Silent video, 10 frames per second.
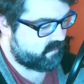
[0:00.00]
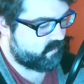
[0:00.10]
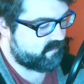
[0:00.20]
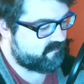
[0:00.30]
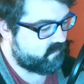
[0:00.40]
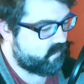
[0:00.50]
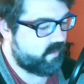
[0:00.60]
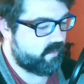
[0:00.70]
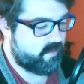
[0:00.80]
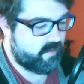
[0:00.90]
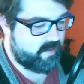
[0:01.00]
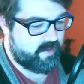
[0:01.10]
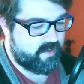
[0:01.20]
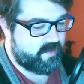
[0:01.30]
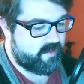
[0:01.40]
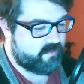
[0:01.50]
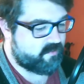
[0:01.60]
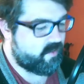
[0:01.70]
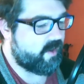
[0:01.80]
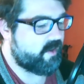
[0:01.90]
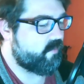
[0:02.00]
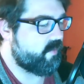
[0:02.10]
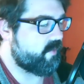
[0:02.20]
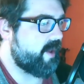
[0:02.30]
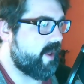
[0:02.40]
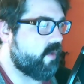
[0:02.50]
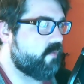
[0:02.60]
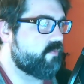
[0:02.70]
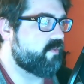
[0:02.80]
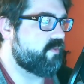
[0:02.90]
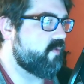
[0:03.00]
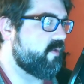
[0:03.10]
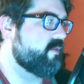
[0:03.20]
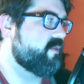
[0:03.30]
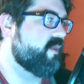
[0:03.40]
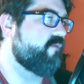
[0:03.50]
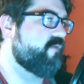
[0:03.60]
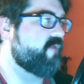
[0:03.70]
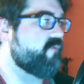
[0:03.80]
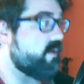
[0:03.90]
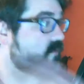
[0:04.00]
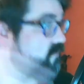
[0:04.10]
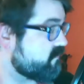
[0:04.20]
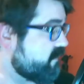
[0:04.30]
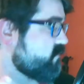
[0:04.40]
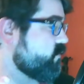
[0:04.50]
What he's doing is talking about how the theory itself kind of intersects with